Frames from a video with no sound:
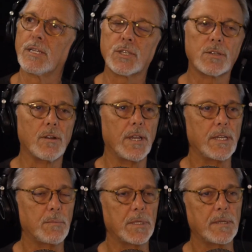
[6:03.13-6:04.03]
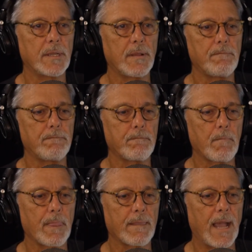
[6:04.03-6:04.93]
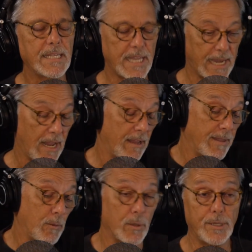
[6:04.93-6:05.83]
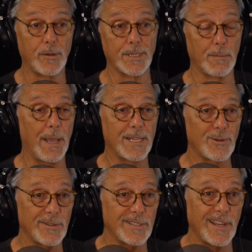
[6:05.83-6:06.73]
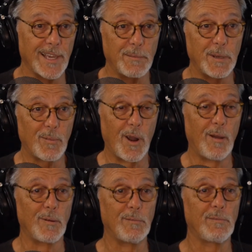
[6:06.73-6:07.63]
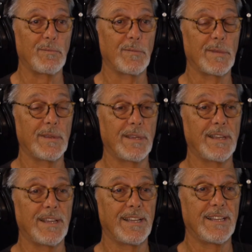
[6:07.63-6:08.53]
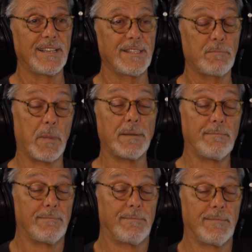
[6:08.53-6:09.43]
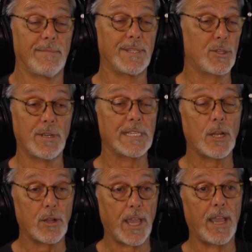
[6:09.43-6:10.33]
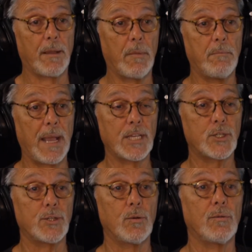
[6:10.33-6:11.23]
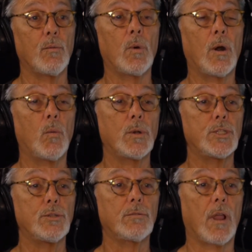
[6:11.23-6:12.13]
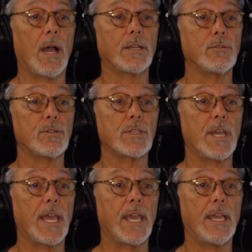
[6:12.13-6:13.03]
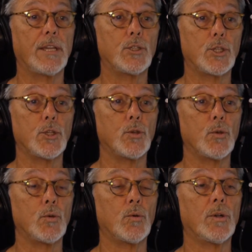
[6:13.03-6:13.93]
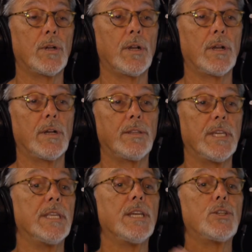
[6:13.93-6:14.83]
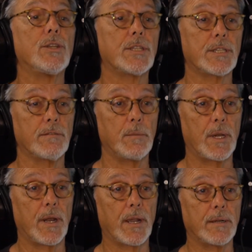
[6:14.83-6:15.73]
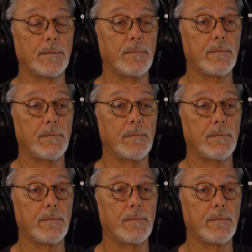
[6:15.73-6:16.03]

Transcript: of strange, but I sat down and think, well, he's a master, it's not going to be a problem. But as soon as I said, okay, Master, what would you like to say to the initiates of America?